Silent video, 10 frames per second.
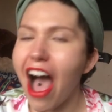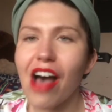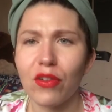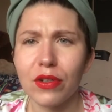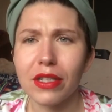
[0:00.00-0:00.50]

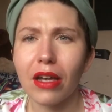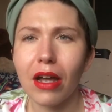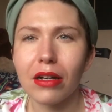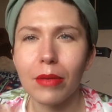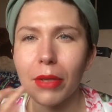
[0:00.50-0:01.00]
Of course I
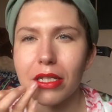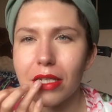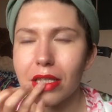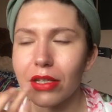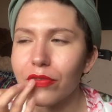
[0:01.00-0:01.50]
got it on my
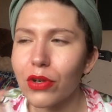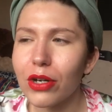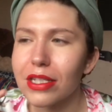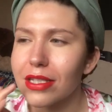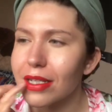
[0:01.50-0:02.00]
teeth, of
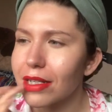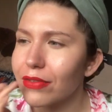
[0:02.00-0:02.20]
course.